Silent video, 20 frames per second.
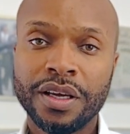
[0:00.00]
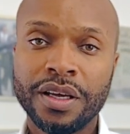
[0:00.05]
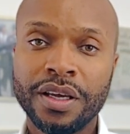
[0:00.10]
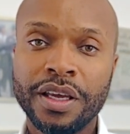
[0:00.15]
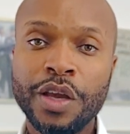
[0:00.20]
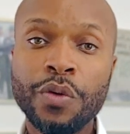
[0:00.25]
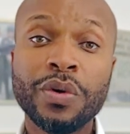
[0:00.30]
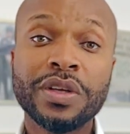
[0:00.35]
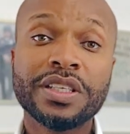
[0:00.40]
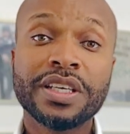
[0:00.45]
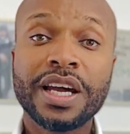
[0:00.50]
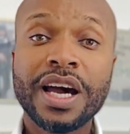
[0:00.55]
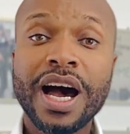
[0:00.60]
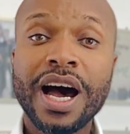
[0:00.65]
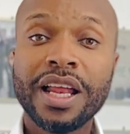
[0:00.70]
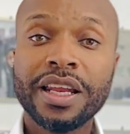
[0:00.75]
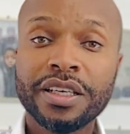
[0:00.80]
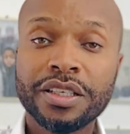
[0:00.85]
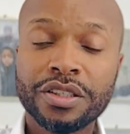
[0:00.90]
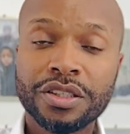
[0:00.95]
He went to
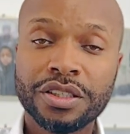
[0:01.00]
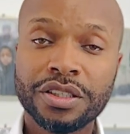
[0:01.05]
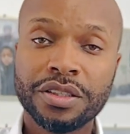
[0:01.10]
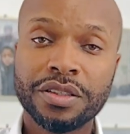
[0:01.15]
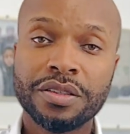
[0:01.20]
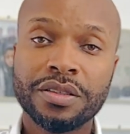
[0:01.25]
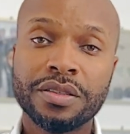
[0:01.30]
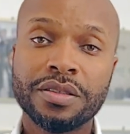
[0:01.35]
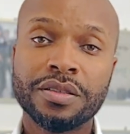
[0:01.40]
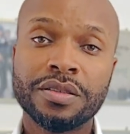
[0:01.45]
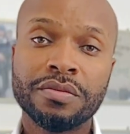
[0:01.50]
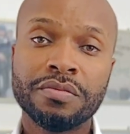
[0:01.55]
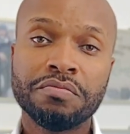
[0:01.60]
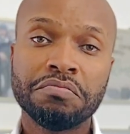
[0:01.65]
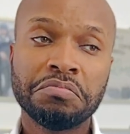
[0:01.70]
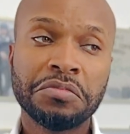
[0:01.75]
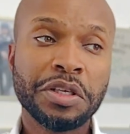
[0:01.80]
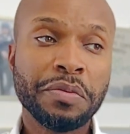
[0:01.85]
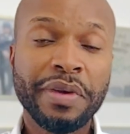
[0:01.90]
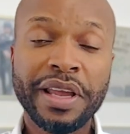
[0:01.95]
college
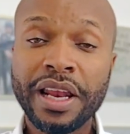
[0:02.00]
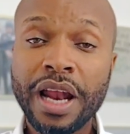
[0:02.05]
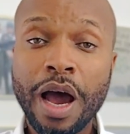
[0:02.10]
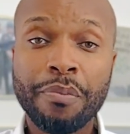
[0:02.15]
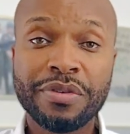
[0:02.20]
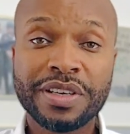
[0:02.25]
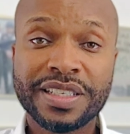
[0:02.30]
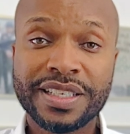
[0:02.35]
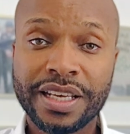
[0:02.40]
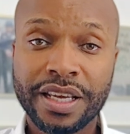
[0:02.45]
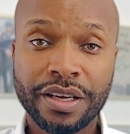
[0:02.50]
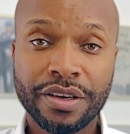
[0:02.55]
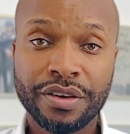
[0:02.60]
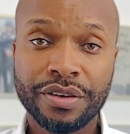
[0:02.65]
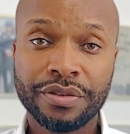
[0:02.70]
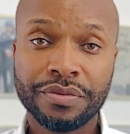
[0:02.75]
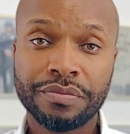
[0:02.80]
to be an opera singer.